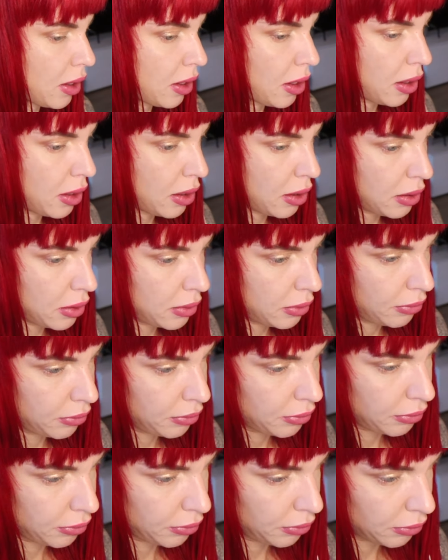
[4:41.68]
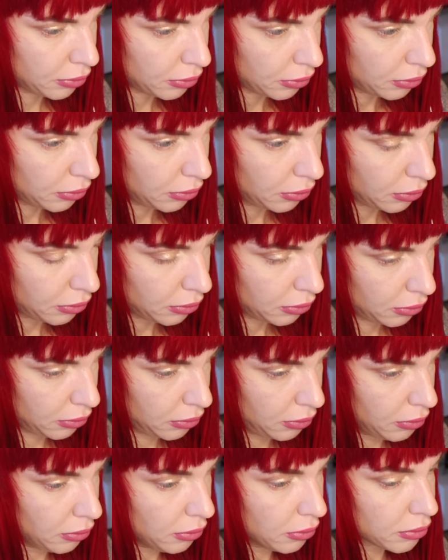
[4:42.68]

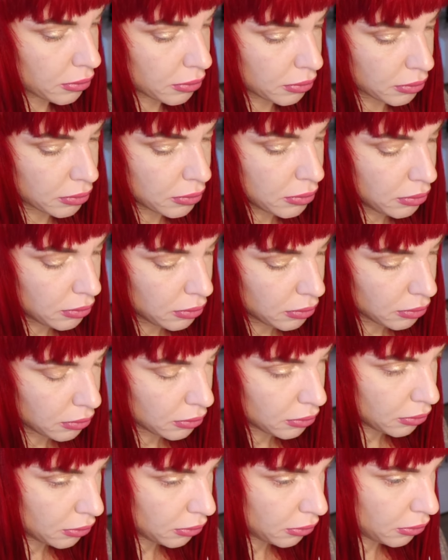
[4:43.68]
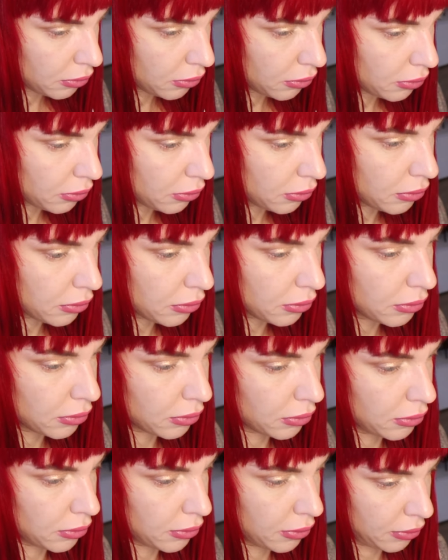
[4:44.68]

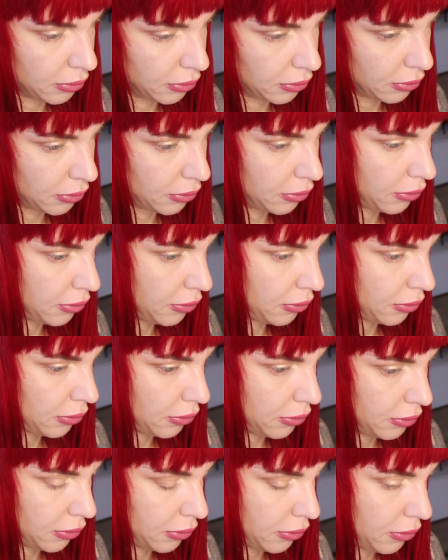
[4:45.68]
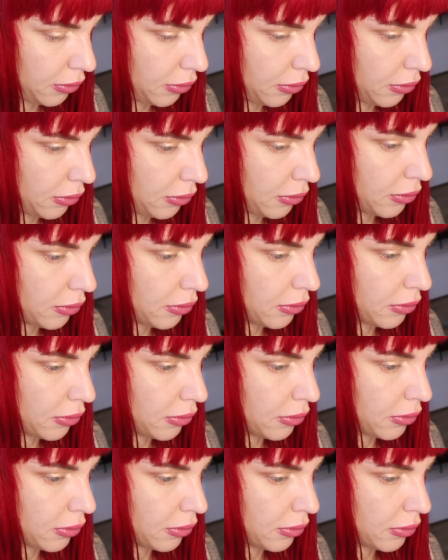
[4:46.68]

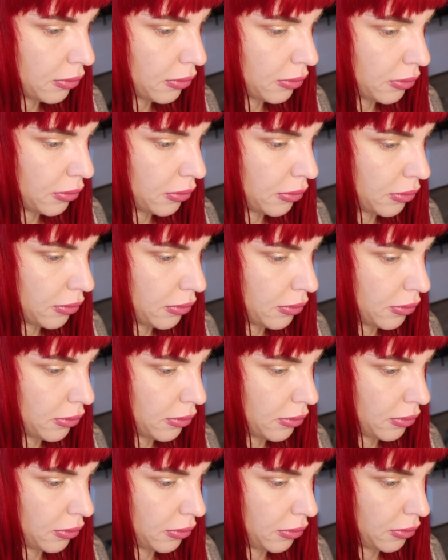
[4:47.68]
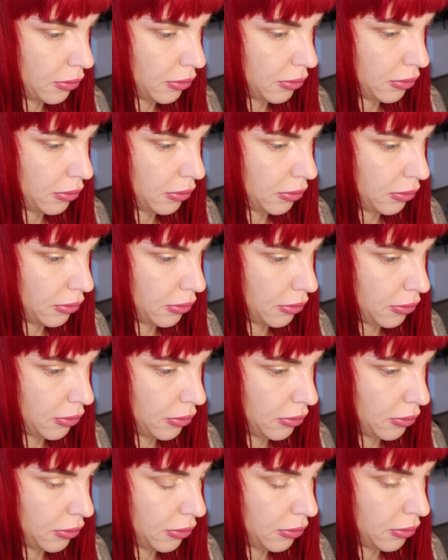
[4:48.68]
(silent)